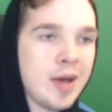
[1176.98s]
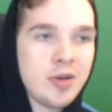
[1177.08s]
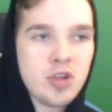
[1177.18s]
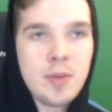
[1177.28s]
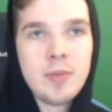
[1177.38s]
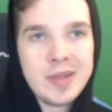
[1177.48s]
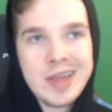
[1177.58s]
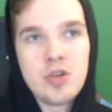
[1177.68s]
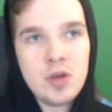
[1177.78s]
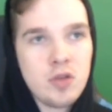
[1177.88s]
Mali Shaman,
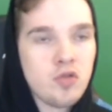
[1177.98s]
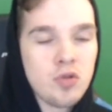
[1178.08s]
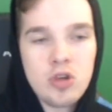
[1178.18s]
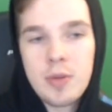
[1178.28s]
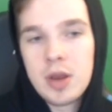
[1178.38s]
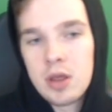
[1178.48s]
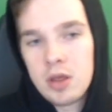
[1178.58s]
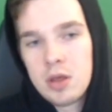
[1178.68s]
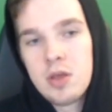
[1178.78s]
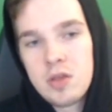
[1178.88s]
potentially Control Shaman.
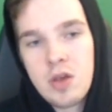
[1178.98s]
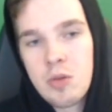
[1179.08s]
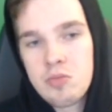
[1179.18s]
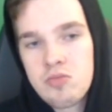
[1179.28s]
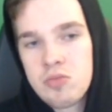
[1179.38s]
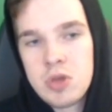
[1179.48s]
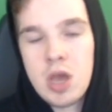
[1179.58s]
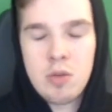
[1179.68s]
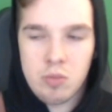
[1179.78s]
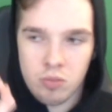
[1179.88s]
So,
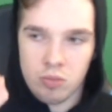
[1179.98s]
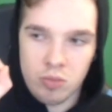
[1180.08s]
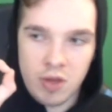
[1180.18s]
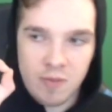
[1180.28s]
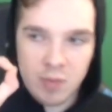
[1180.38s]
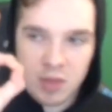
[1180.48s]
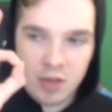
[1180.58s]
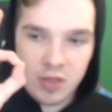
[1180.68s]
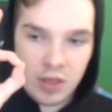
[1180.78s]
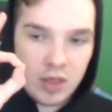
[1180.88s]
yeah, you
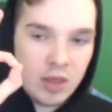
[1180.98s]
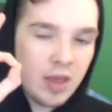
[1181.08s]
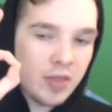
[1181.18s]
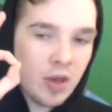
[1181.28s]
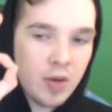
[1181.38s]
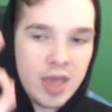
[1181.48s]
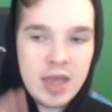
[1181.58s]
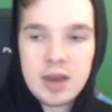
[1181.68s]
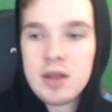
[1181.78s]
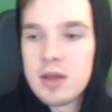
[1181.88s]
get the okay
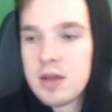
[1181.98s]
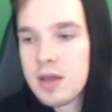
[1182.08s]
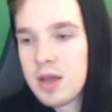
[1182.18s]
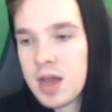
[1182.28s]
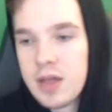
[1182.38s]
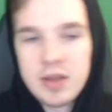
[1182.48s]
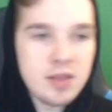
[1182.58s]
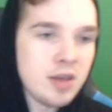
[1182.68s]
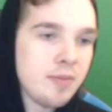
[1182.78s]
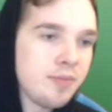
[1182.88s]
hand. I think it's
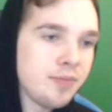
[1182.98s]
good.